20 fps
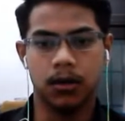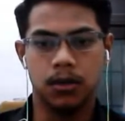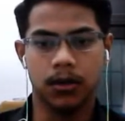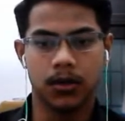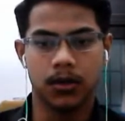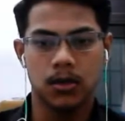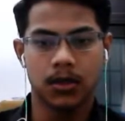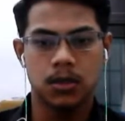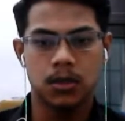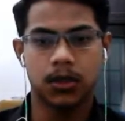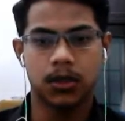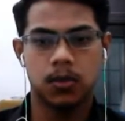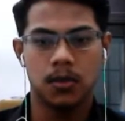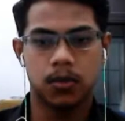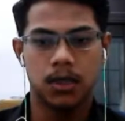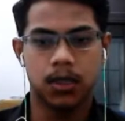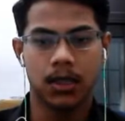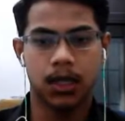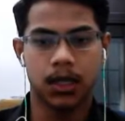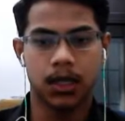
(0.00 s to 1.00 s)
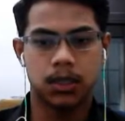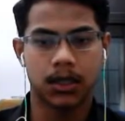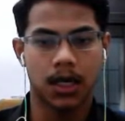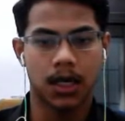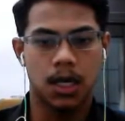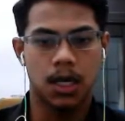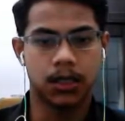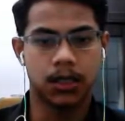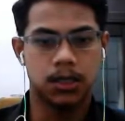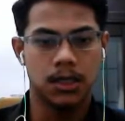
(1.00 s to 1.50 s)
Thus, we as an
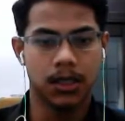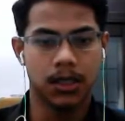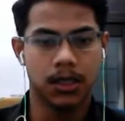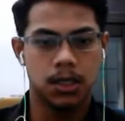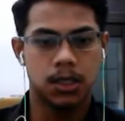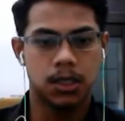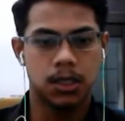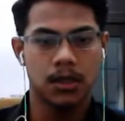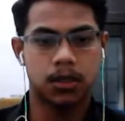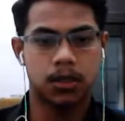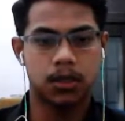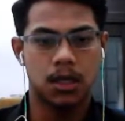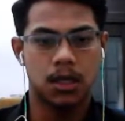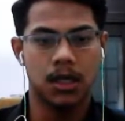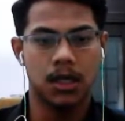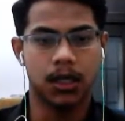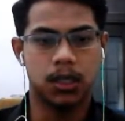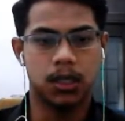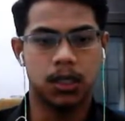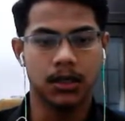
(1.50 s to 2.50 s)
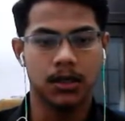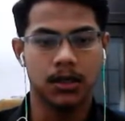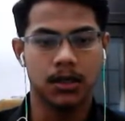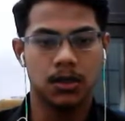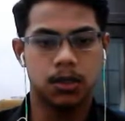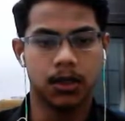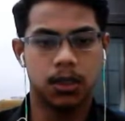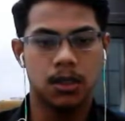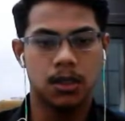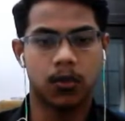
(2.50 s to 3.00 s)
engineer
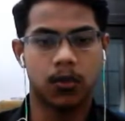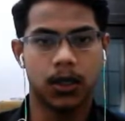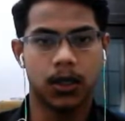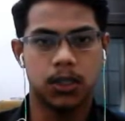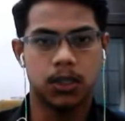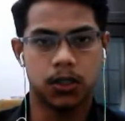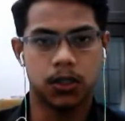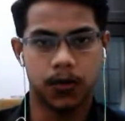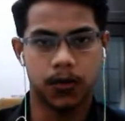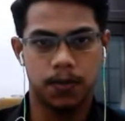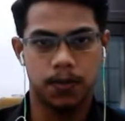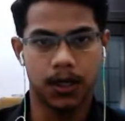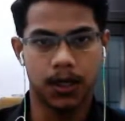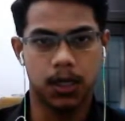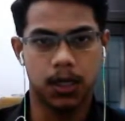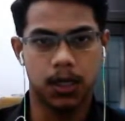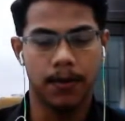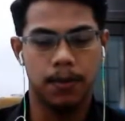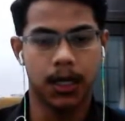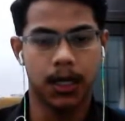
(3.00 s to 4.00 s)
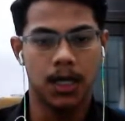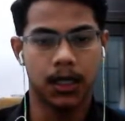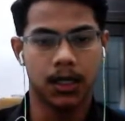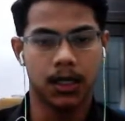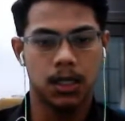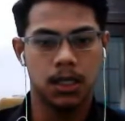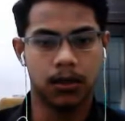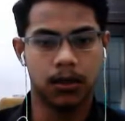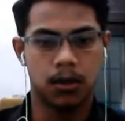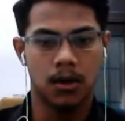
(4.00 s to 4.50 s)
student want to build a
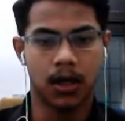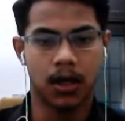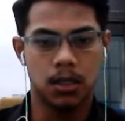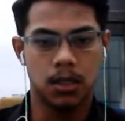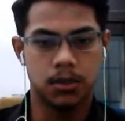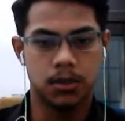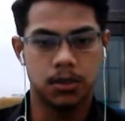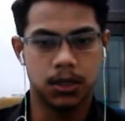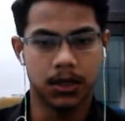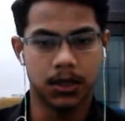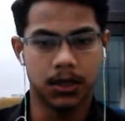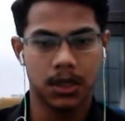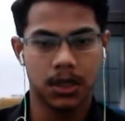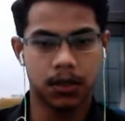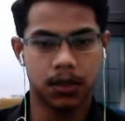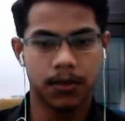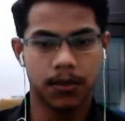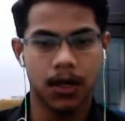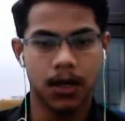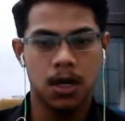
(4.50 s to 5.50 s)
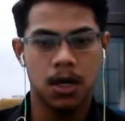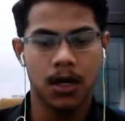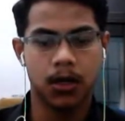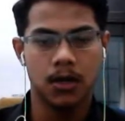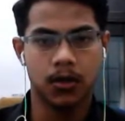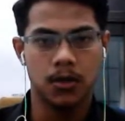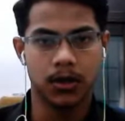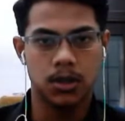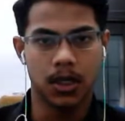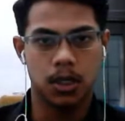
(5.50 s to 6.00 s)
magnetic door alarm system
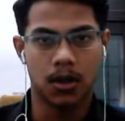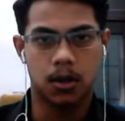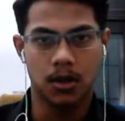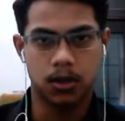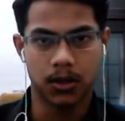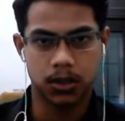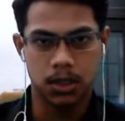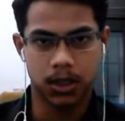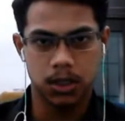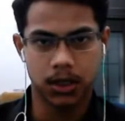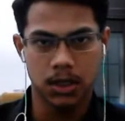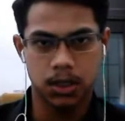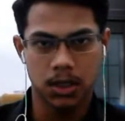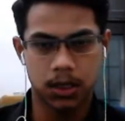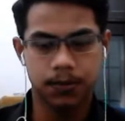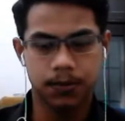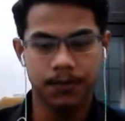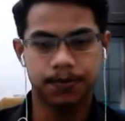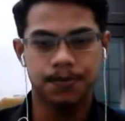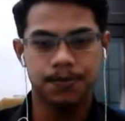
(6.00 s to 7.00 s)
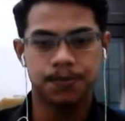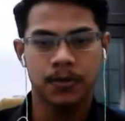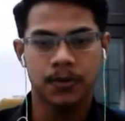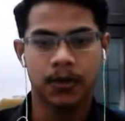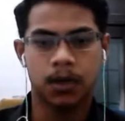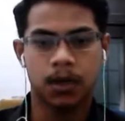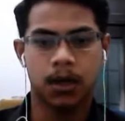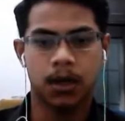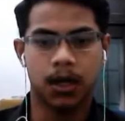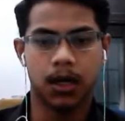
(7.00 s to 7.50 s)
using Hall sensor
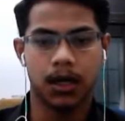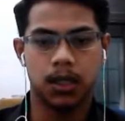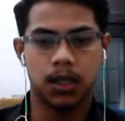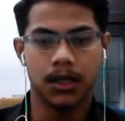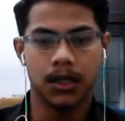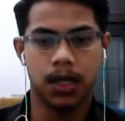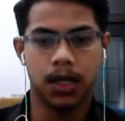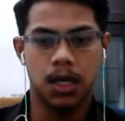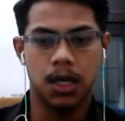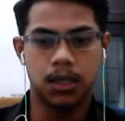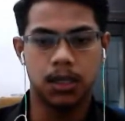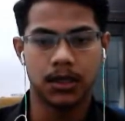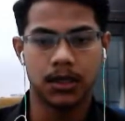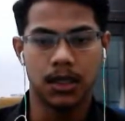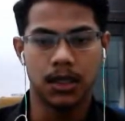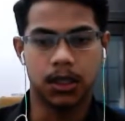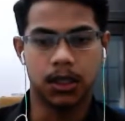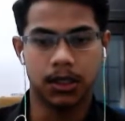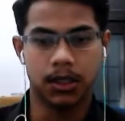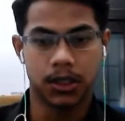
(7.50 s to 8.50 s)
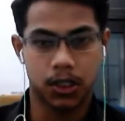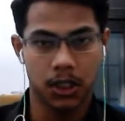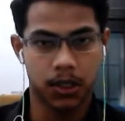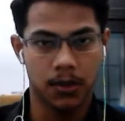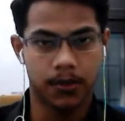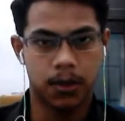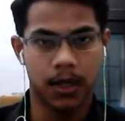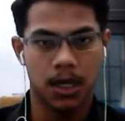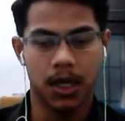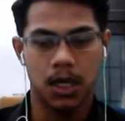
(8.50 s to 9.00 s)
that is cheap
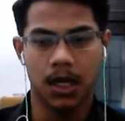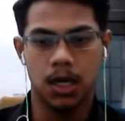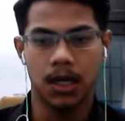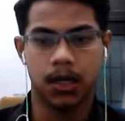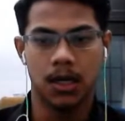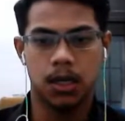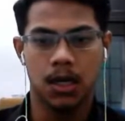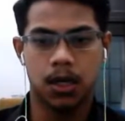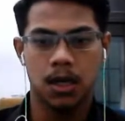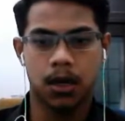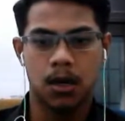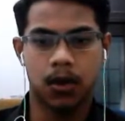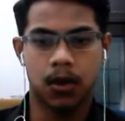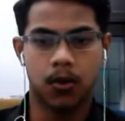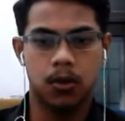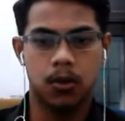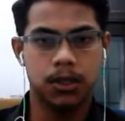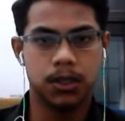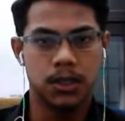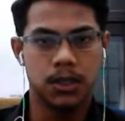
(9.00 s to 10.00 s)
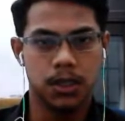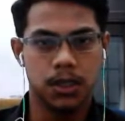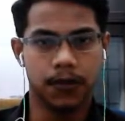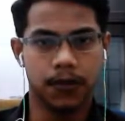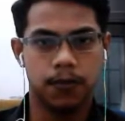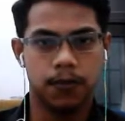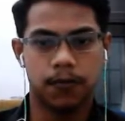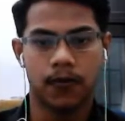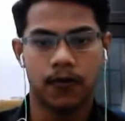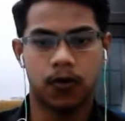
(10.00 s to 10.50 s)
and worth it
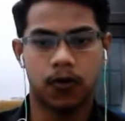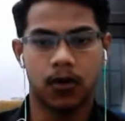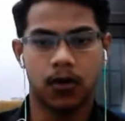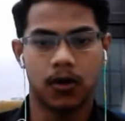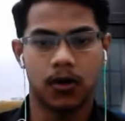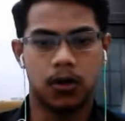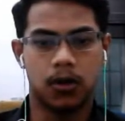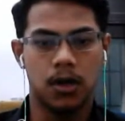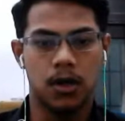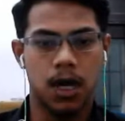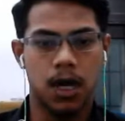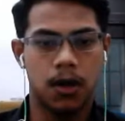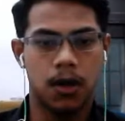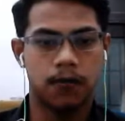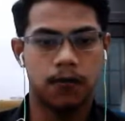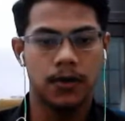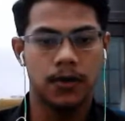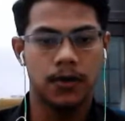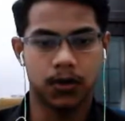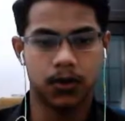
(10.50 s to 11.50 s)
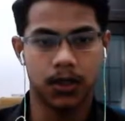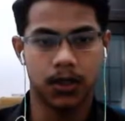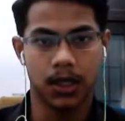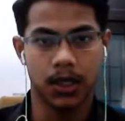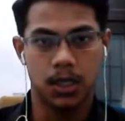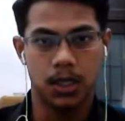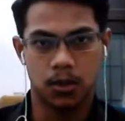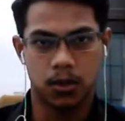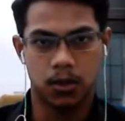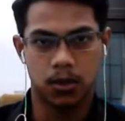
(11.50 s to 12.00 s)
for every student
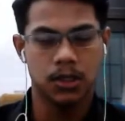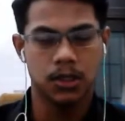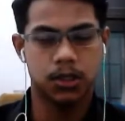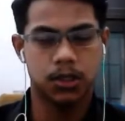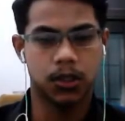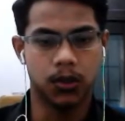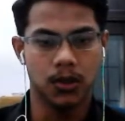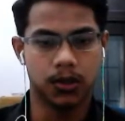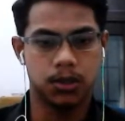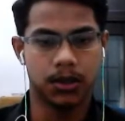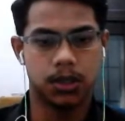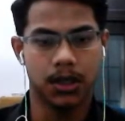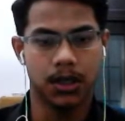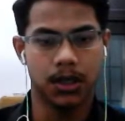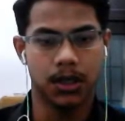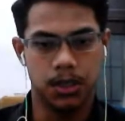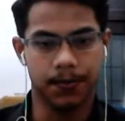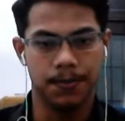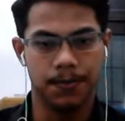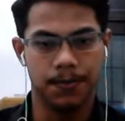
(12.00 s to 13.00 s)
in college to use it.